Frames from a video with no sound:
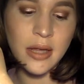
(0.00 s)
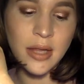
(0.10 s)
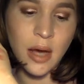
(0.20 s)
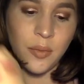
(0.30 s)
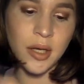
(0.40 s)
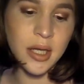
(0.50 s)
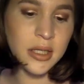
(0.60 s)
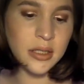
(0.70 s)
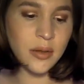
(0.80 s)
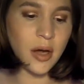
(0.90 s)
and that one
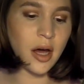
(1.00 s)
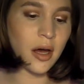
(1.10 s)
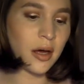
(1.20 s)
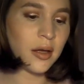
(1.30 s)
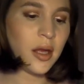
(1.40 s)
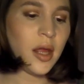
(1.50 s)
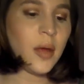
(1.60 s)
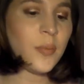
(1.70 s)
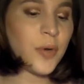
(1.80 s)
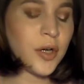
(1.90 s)
is
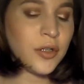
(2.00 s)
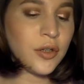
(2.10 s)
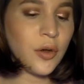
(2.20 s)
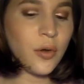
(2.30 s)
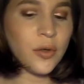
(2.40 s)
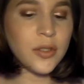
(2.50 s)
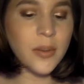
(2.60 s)
Burnt Gold.